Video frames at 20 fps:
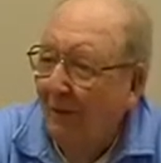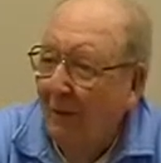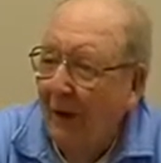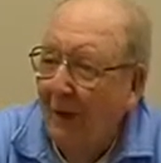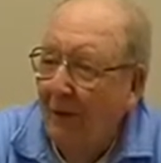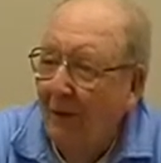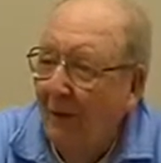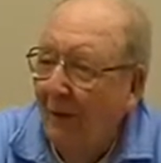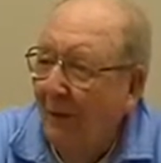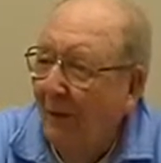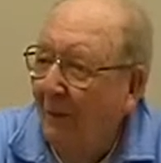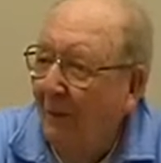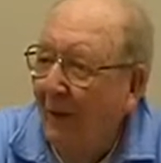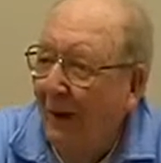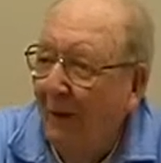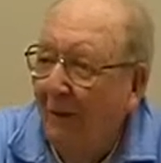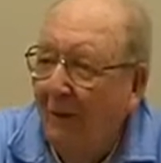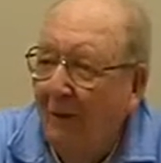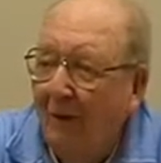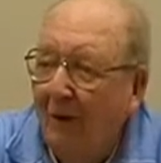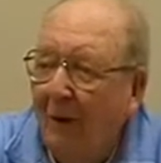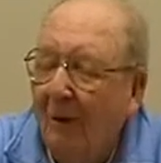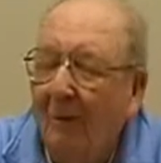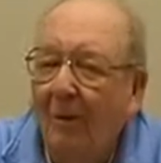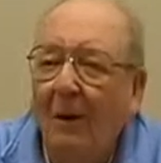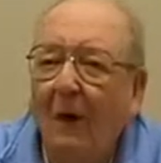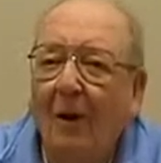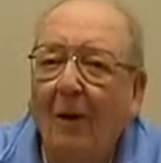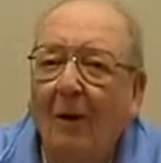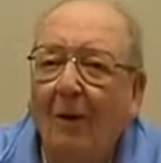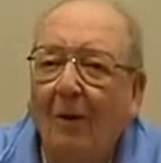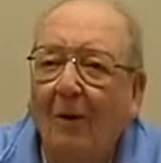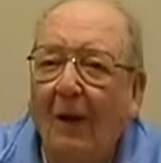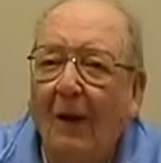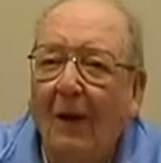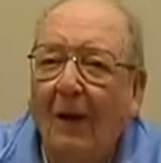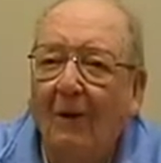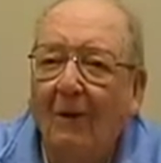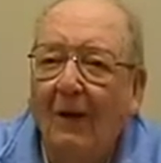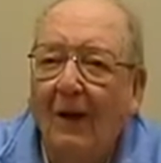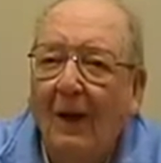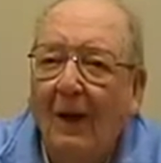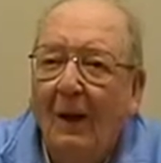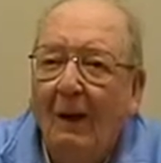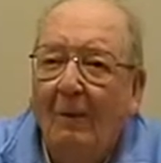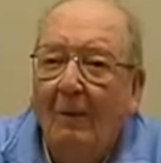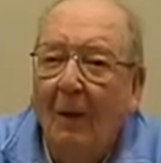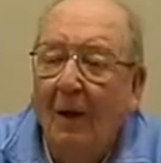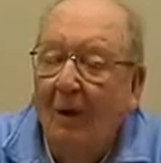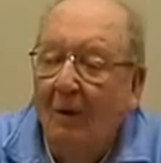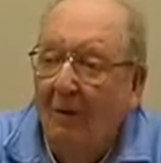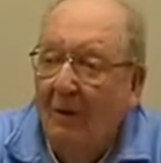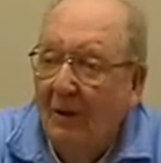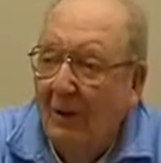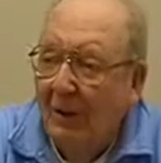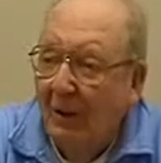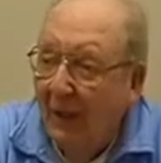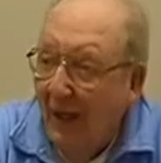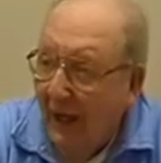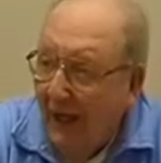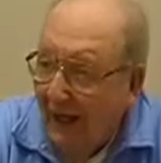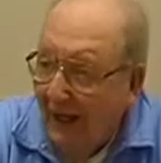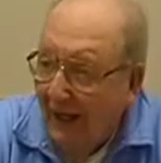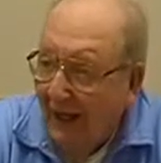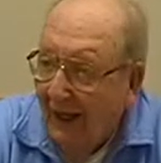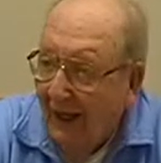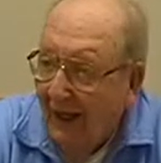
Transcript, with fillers: best trip I ever took in my whole life. But it was at night.